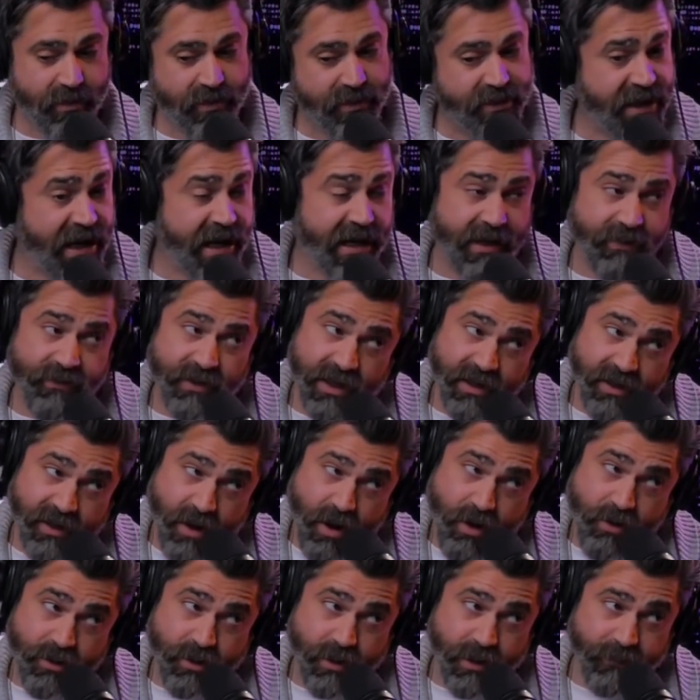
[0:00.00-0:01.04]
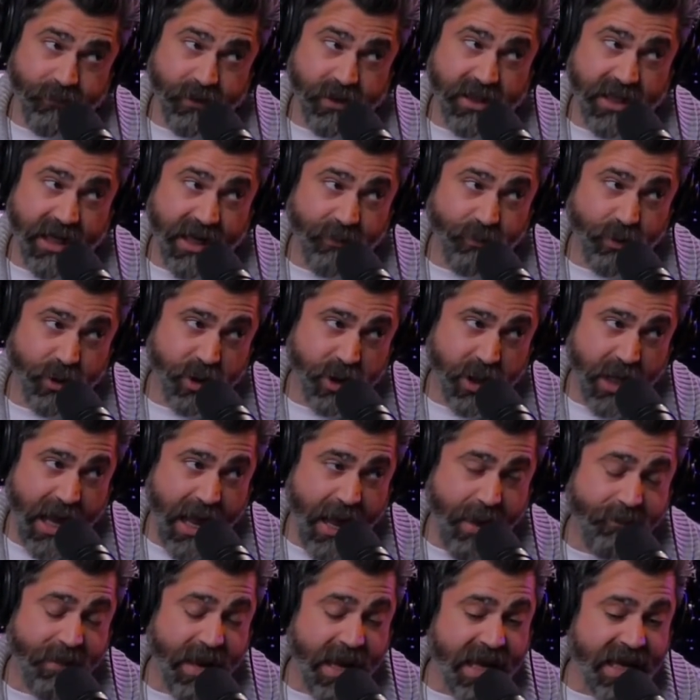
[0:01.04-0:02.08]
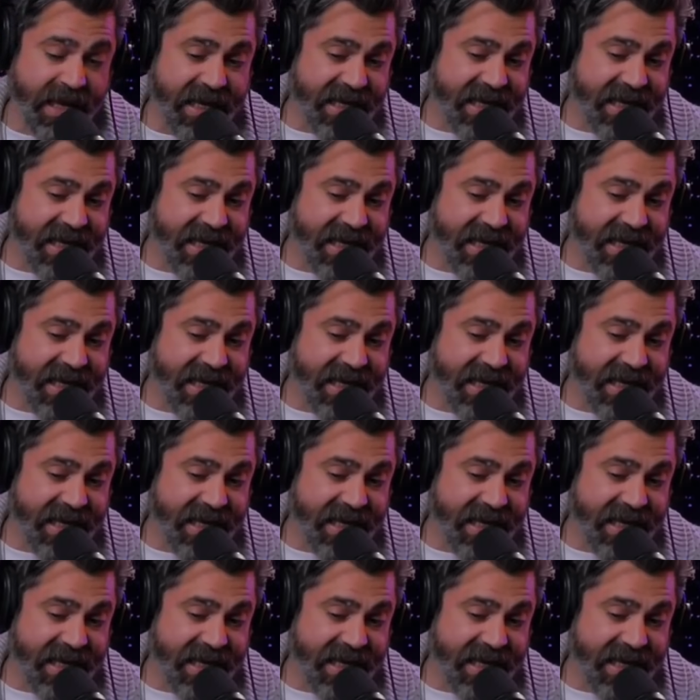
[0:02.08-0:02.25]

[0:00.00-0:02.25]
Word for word: not even an owner of a sandwich shop.